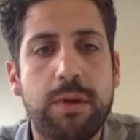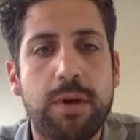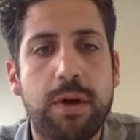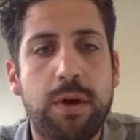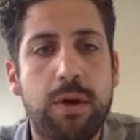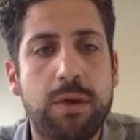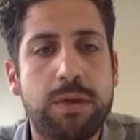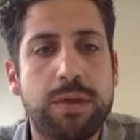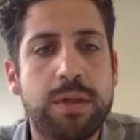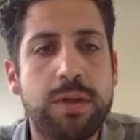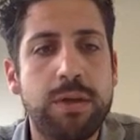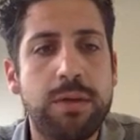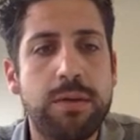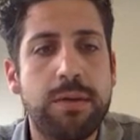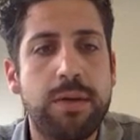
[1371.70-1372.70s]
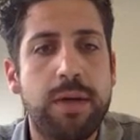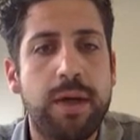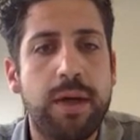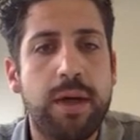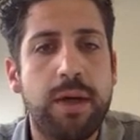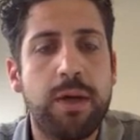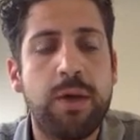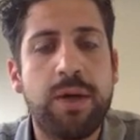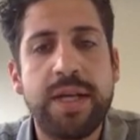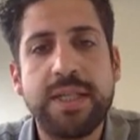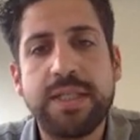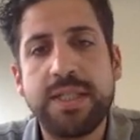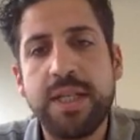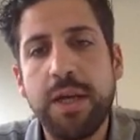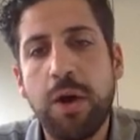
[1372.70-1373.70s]
Closer. You
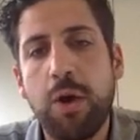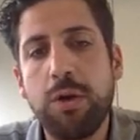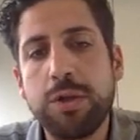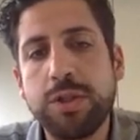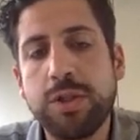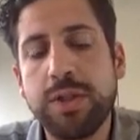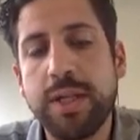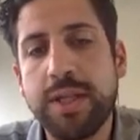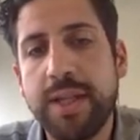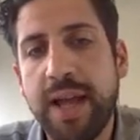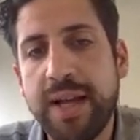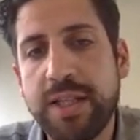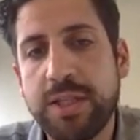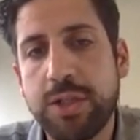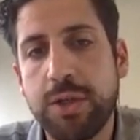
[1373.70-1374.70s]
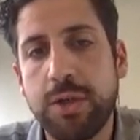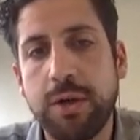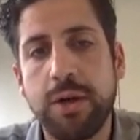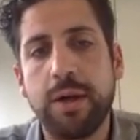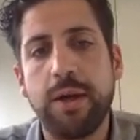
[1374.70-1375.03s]
can see also the texture.